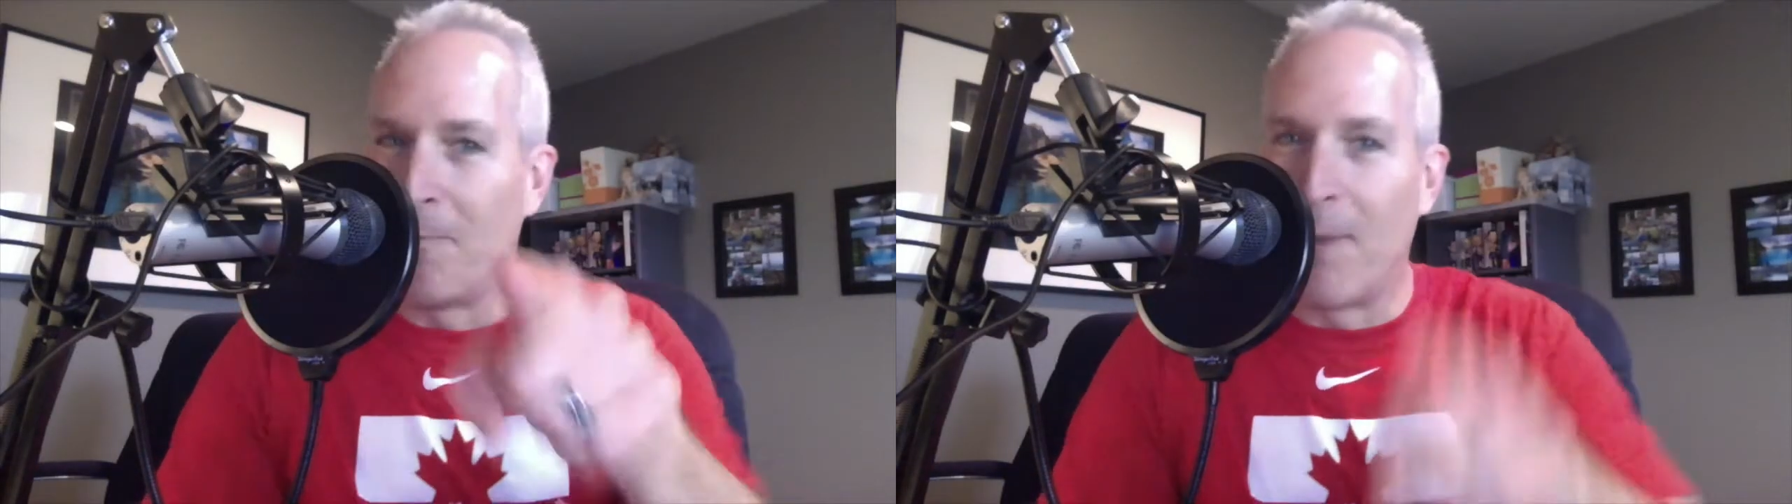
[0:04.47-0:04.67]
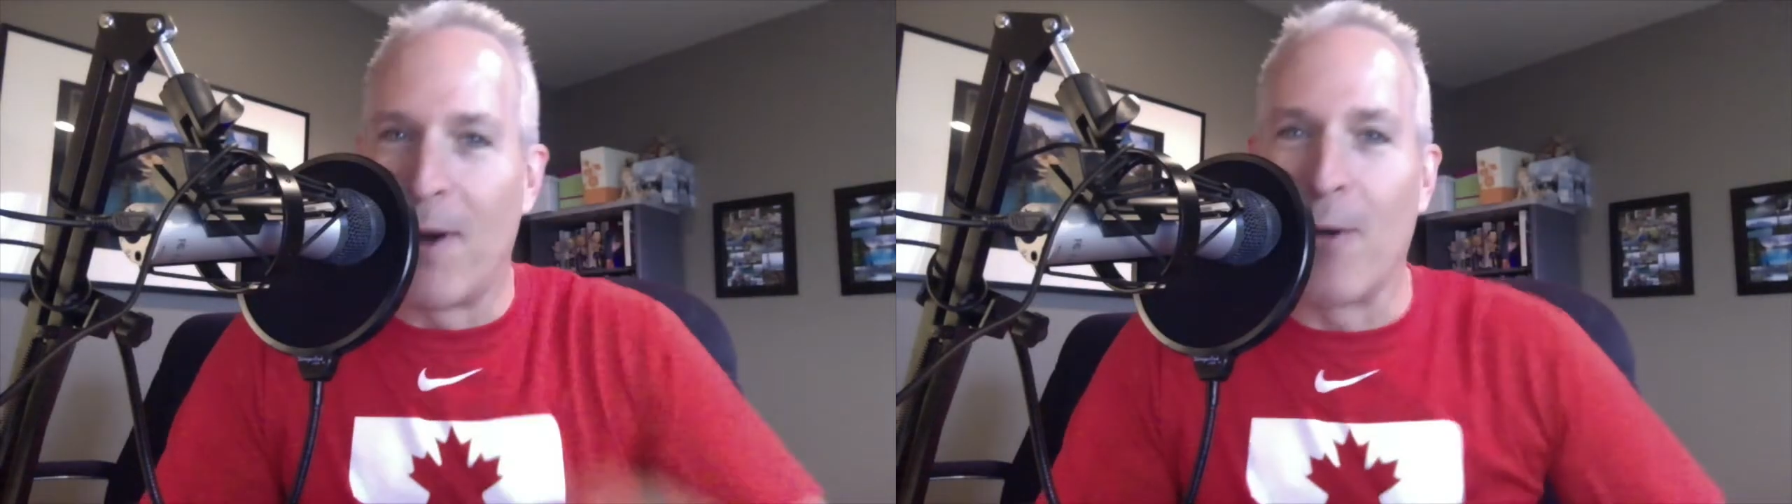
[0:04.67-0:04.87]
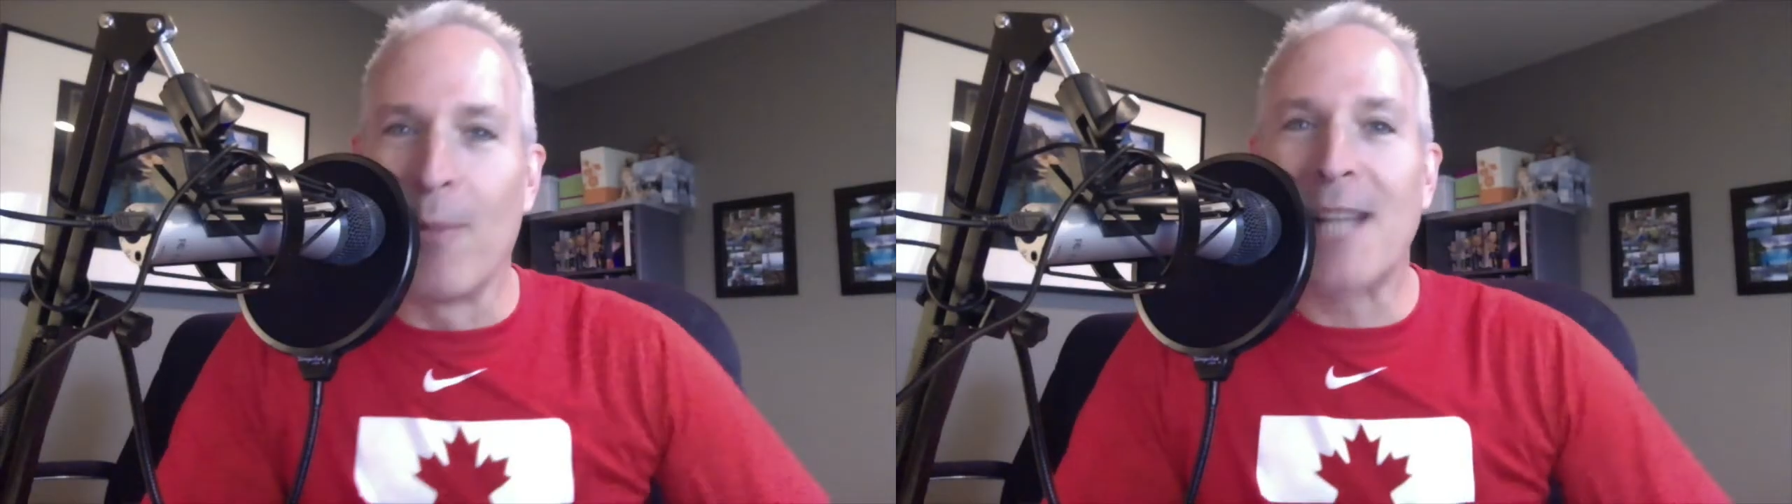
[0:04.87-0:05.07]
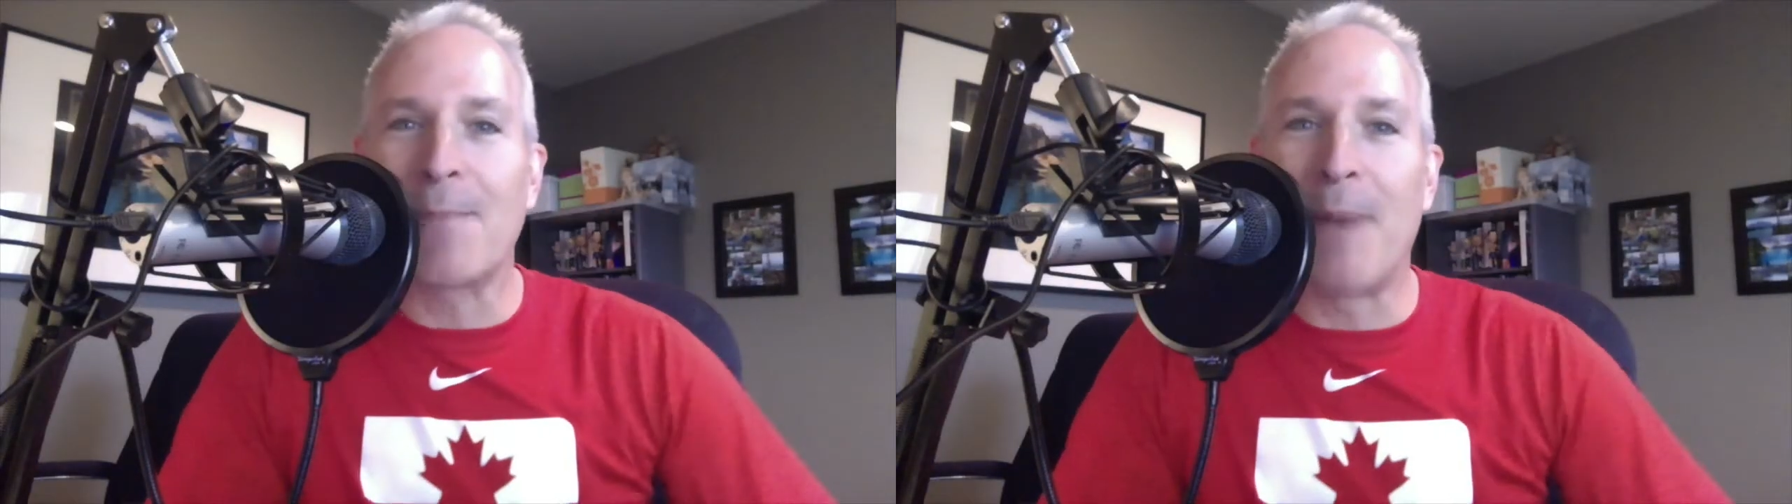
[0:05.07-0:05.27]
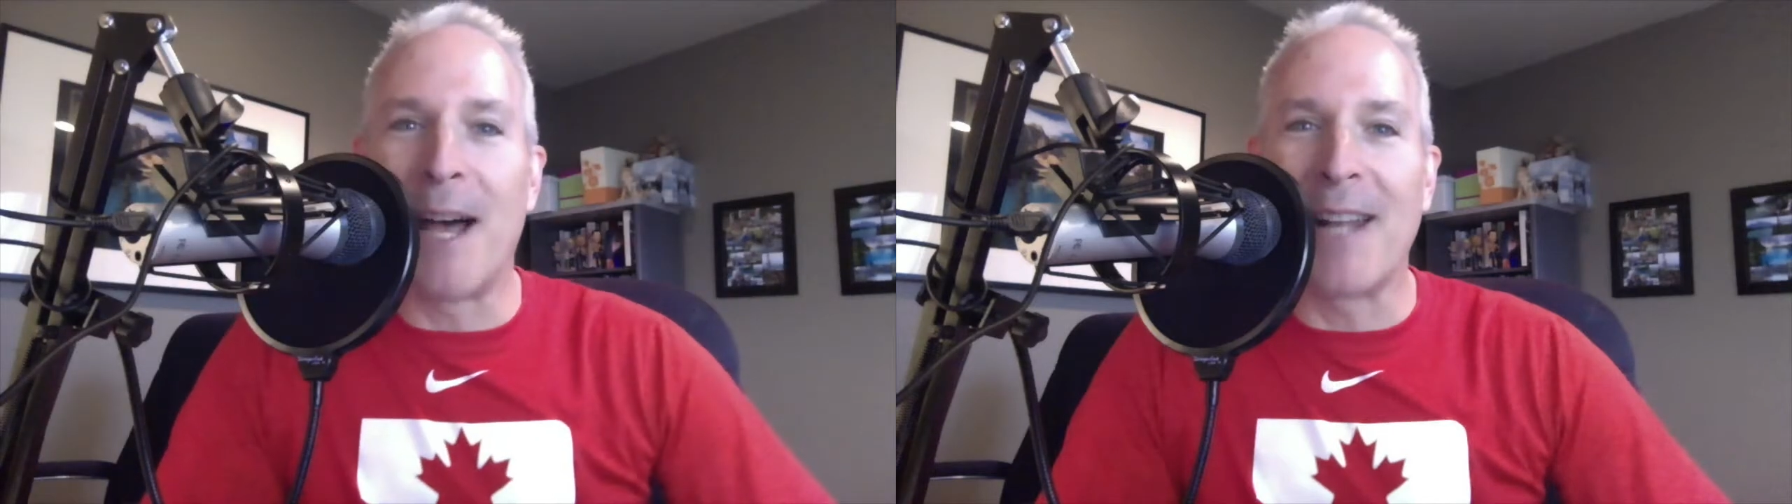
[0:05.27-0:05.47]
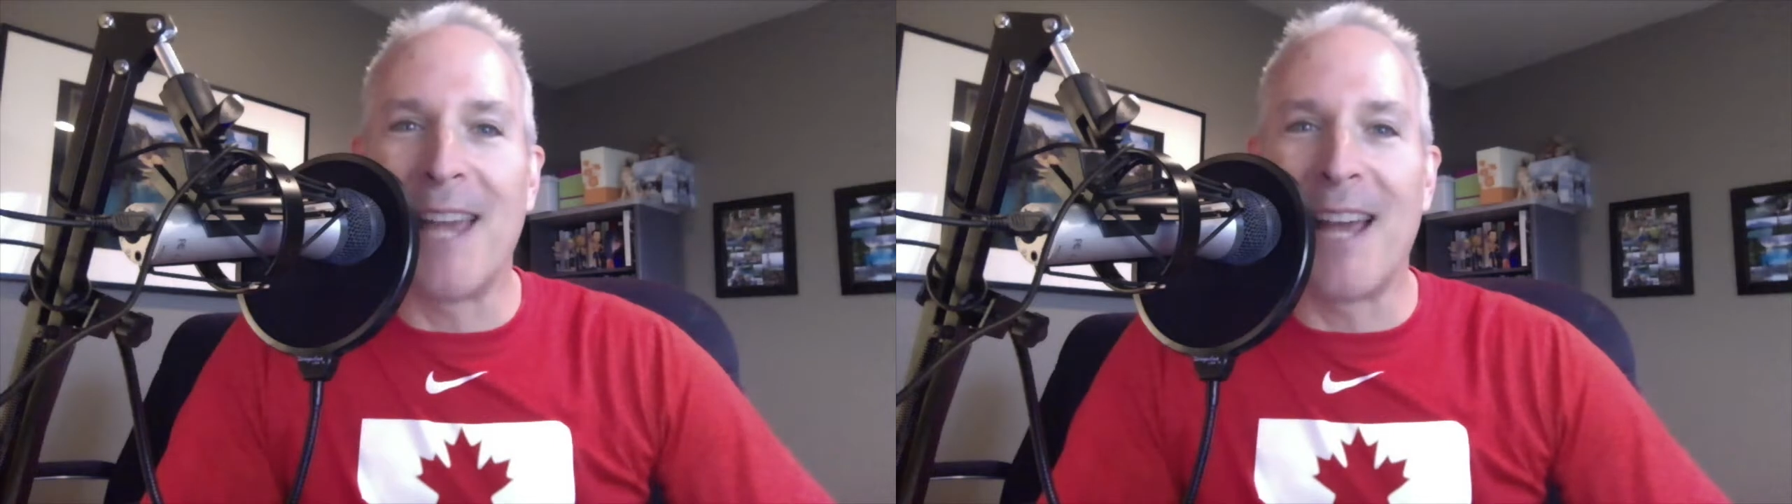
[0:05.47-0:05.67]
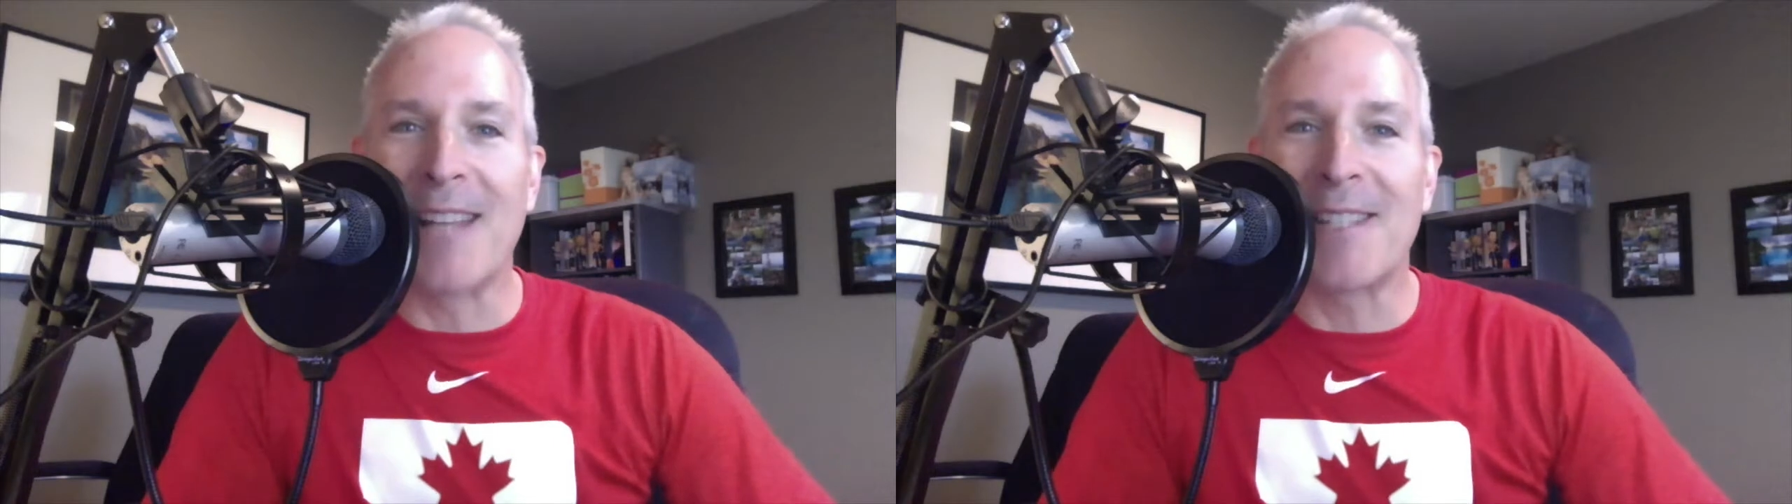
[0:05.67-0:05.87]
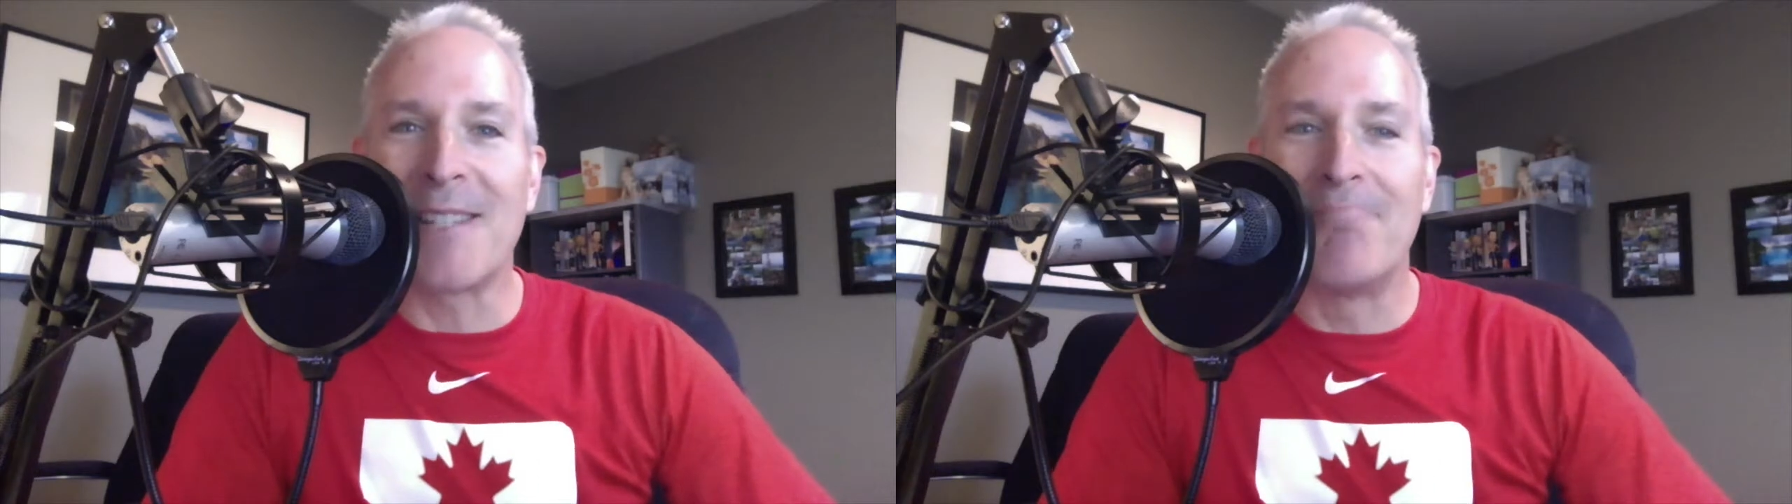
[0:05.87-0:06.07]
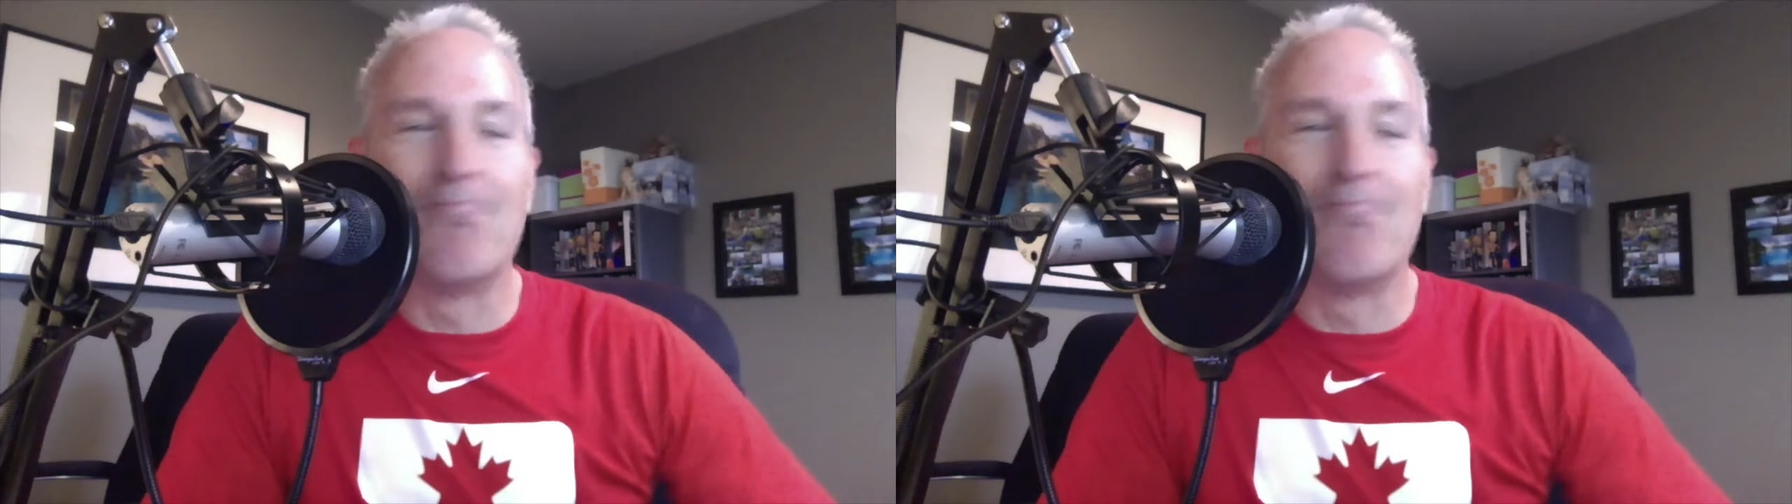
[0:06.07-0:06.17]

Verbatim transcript: Power Blast Podcast.